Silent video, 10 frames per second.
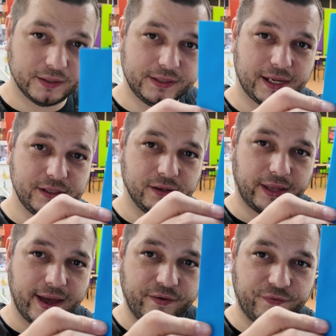
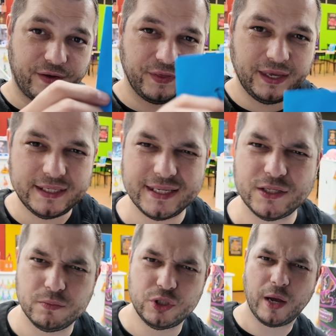Daniel F. I think he
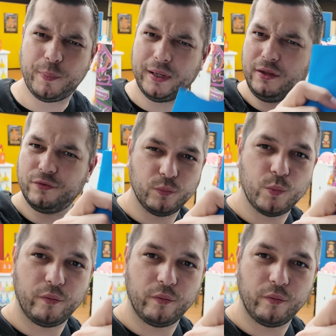sent some Japanese from